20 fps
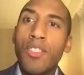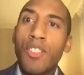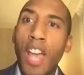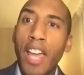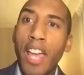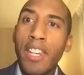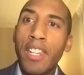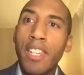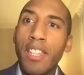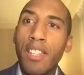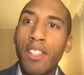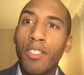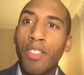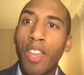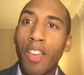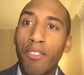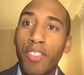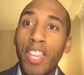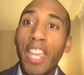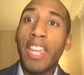chinese
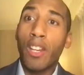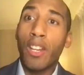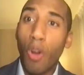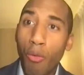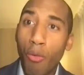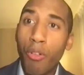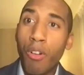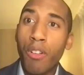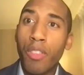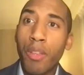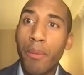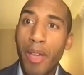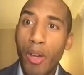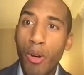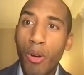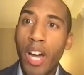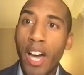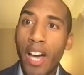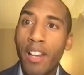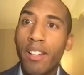have taken over the
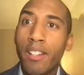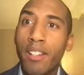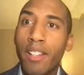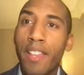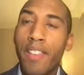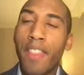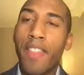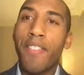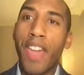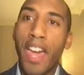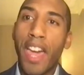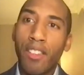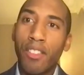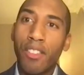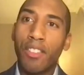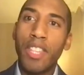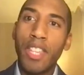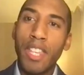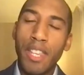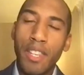bejucal and that that
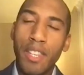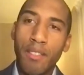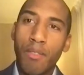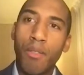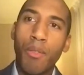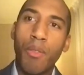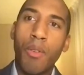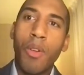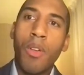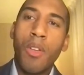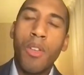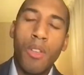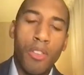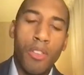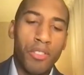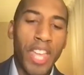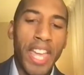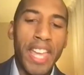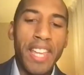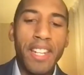is the
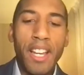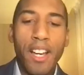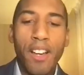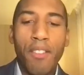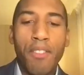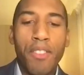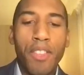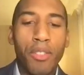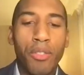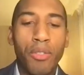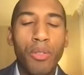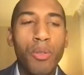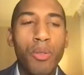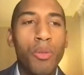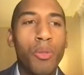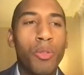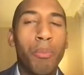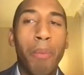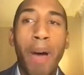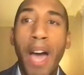site of this
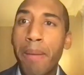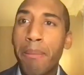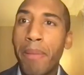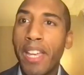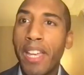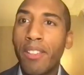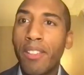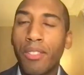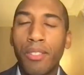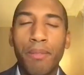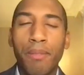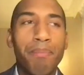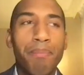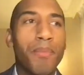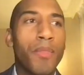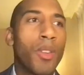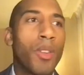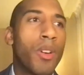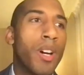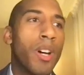new spy base
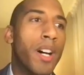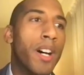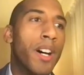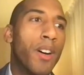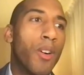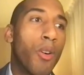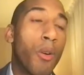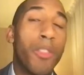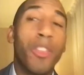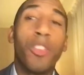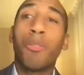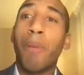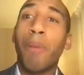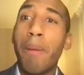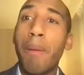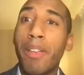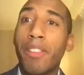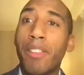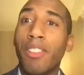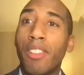uh, or the
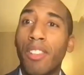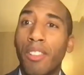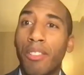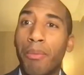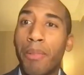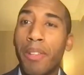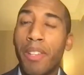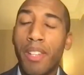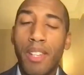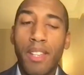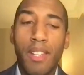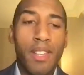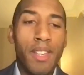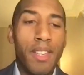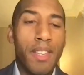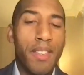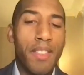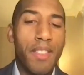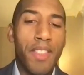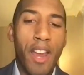spy base has been
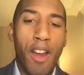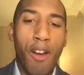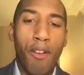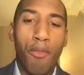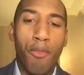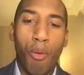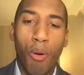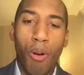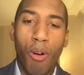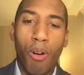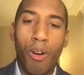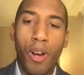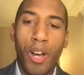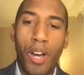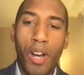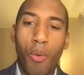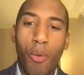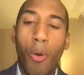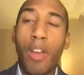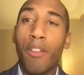there for
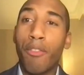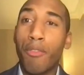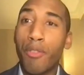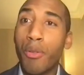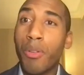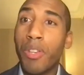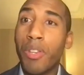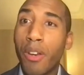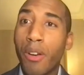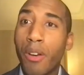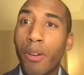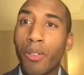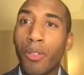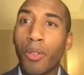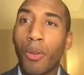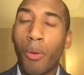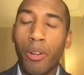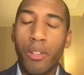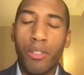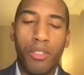uh, quite a few years,
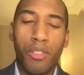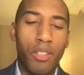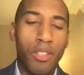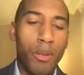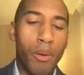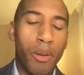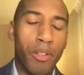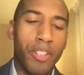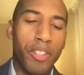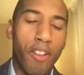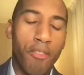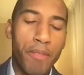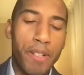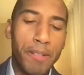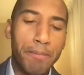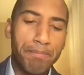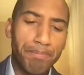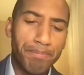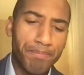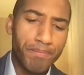according to the U.S.
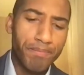government.